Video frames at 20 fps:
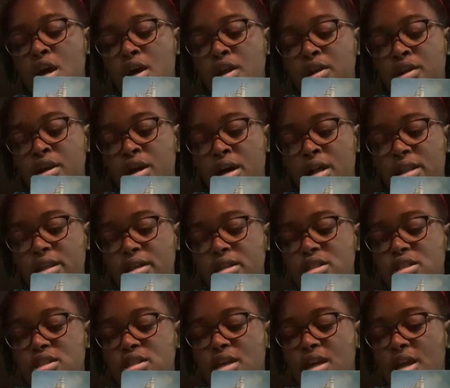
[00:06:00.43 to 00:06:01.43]

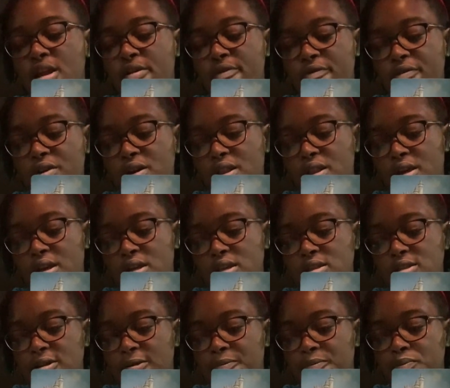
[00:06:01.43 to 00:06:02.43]
knowledge, and
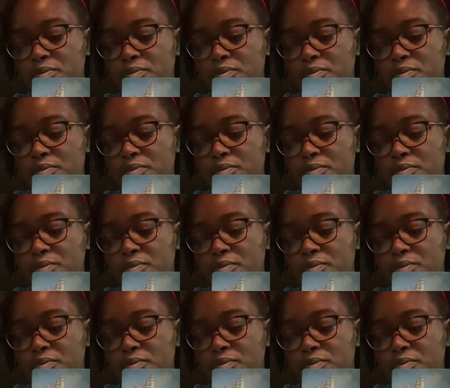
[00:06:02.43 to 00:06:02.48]
feelings.